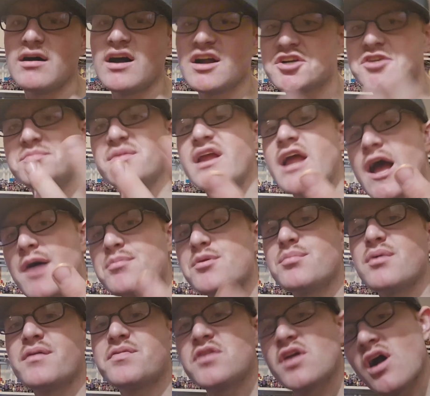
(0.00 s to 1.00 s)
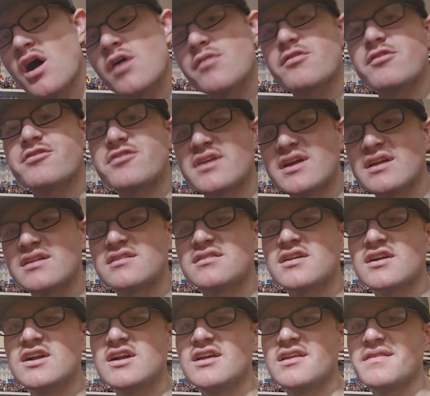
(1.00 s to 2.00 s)
I should be happy about the other things
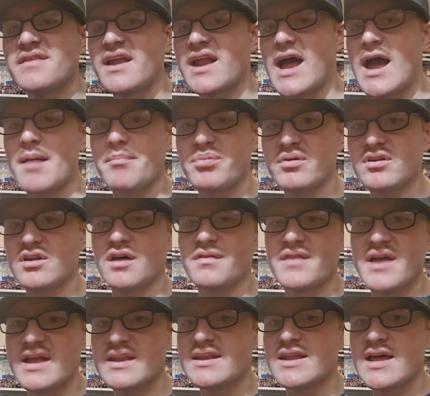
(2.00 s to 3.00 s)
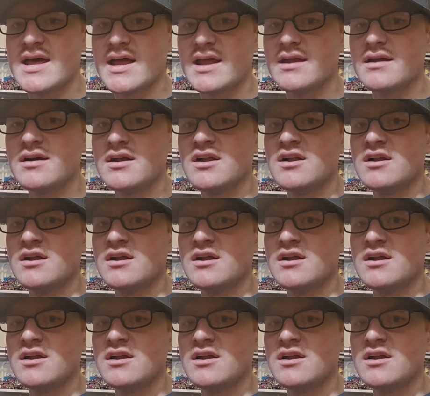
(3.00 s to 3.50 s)
that happened on that day.